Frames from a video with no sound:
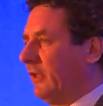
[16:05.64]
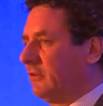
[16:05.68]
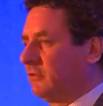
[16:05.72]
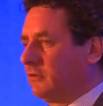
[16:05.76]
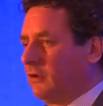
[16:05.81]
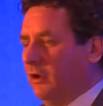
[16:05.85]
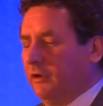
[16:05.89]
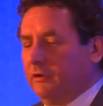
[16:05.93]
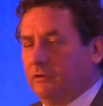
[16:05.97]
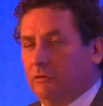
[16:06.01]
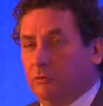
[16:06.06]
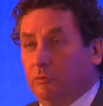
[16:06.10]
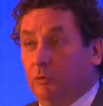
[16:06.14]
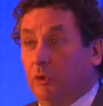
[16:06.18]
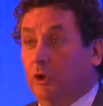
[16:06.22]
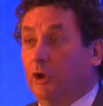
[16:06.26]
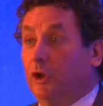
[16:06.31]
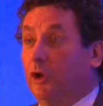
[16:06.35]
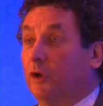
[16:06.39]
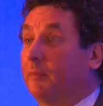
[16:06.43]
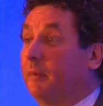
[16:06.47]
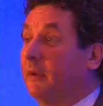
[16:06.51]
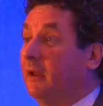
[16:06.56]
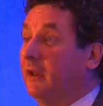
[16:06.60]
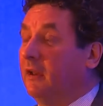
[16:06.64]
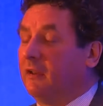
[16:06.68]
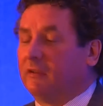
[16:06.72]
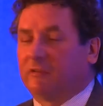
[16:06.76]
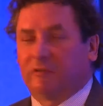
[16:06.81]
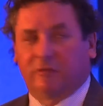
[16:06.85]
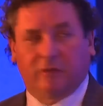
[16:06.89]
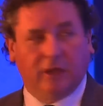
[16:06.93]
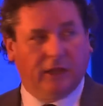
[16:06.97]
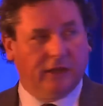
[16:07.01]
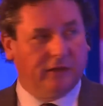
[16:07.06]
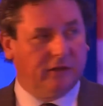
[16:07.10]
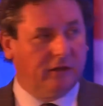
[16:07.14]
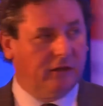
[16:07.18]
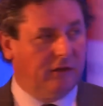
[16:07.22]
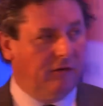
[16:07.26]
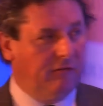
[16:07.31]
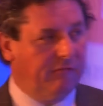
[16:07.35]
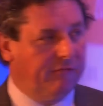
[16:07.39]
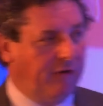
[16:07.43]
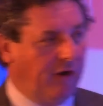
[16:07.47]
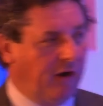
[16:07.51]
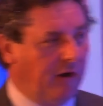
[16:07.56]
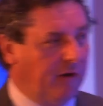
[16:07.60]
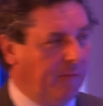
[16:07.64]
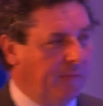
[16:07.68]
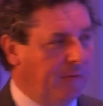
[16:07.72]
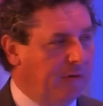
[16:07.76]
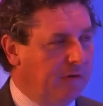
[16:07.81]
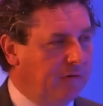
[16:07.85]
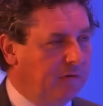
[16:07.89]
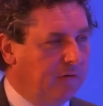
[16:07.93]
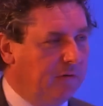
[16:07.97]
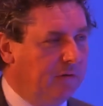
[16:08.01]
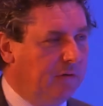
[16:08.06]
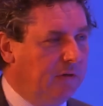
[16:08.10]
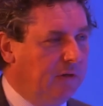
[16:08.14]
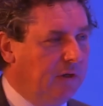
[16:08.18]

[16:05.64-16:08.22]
that's going to work, but in a standard environment.